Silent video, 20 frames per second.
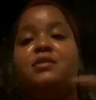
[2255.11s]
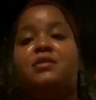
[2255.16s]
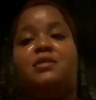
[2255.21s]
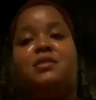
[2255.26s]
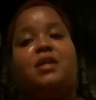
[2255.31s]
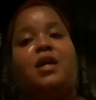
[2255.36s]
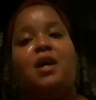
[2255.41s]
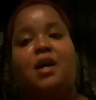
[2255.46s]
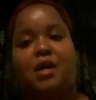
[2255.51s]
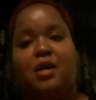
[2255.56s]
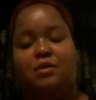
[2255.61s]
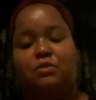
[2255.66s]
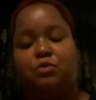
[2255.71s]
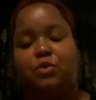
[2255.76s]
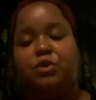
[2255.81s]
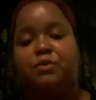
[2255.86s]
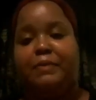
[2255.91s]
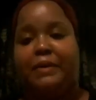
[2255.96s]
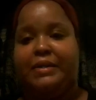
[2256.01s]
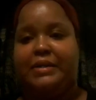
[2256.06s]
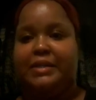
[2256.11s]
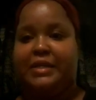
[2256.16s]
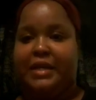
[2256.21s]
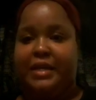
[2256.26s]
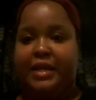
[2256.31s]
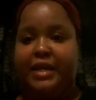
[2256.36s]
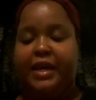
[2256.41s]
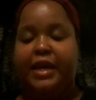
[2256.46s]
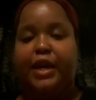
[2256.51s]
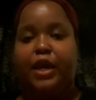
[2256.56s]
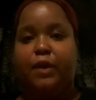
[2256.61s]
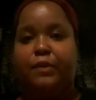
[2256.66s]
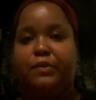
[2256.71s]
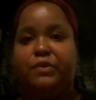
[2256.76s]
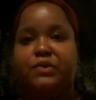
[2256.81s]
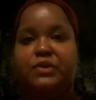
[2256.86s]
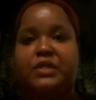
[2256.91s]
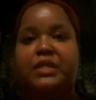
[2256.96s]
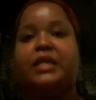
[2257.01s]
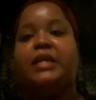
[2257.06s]
done with my skincare
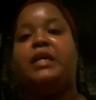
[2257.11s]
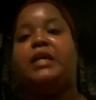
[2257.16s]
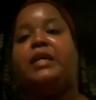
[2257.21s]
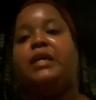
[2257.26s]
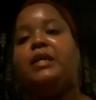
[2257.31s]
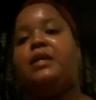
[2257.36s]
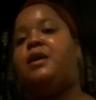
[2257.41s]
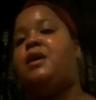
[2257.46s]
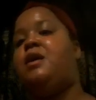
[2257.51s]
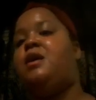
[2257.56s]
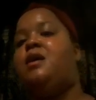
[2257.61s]
routine.